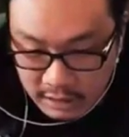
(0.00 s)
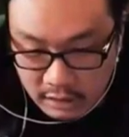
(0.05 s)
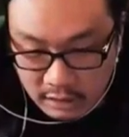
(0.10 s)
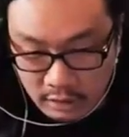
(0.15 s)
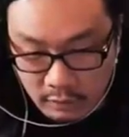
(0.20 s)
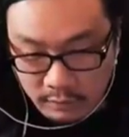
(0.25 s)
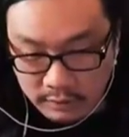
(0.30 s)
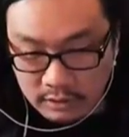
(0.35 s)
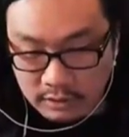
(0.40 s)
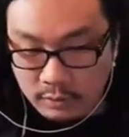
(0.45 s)
You
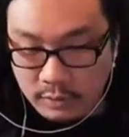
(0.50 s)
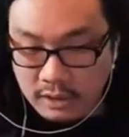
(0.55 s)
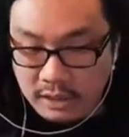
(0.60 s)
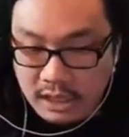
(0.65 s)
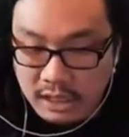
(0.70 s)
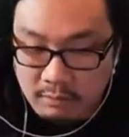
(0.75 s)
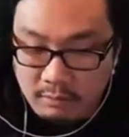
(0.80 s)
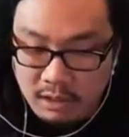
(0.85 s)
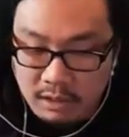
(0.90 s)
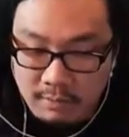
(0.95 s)
know, when Squid
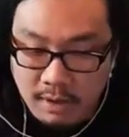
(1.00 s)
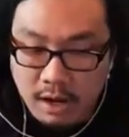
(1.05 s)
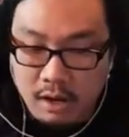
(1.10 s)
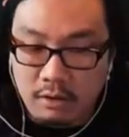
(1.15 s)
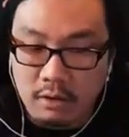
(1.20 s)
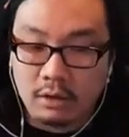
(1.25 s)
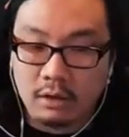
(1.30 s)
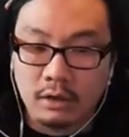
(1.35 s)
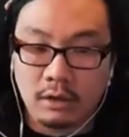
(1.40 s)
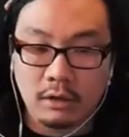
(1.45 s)
Game came
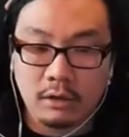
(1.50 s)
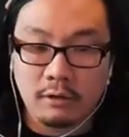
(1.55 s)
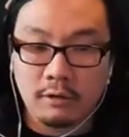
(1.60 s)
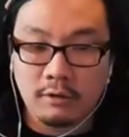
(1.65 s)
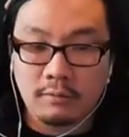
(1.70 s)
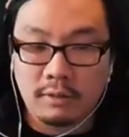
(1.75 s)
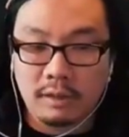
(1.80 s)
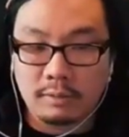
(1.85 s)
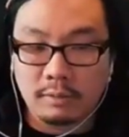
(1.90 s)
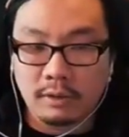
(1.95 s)
out,
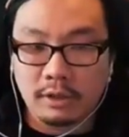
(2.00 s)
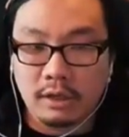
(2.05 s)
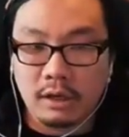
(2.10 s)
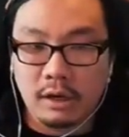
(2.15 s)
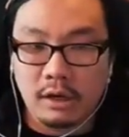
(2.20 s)
people like,